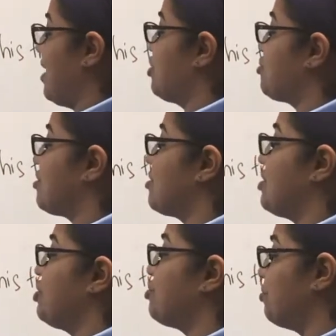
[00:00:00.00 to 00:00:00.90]
page
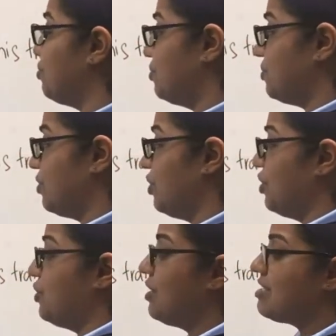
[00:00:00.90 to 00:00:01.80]
62,
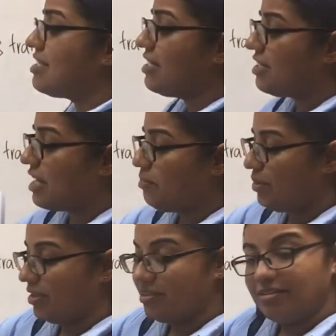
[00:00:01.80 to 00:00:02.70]
you will see the
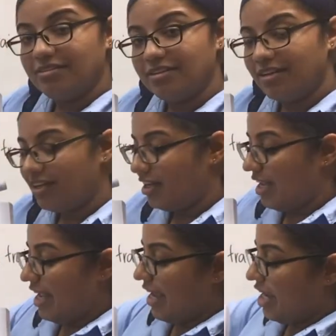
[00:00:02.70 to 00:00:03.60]
table.
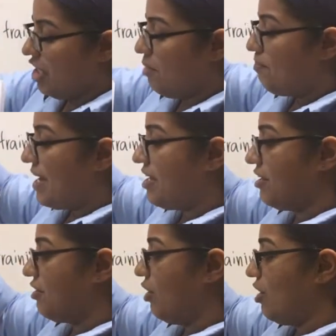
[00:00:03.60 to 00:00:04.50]

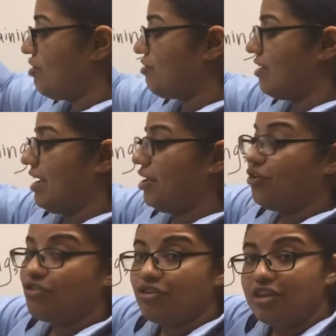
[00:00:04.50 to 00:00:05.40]
Independent clause and
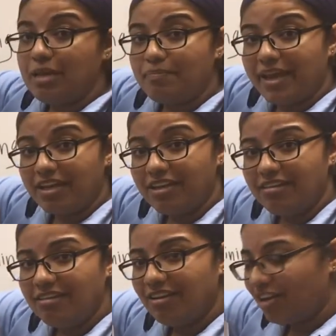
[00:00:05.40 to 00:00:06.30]
also
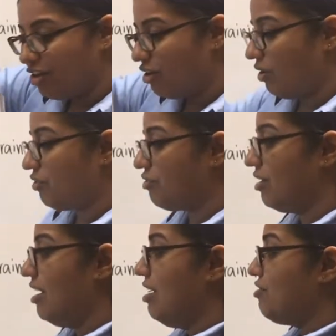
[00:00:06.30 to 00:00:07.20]
dependent clause.
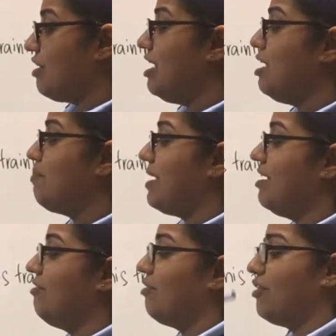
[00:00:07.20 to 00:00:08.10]
So
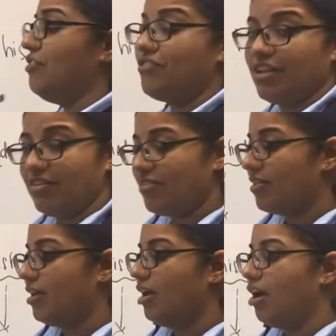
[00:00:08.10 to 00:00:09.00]
independent, for
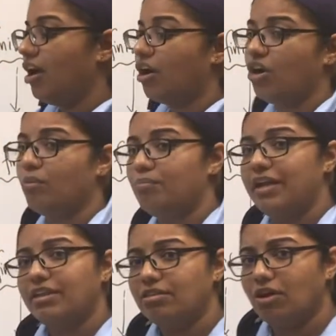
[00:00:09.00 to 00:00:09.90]
instance, a
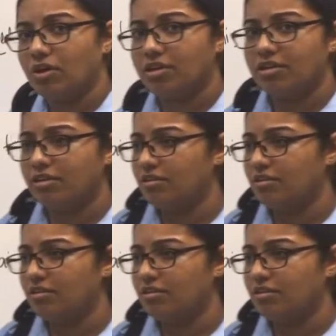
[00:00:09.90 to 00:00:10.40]
complete thought.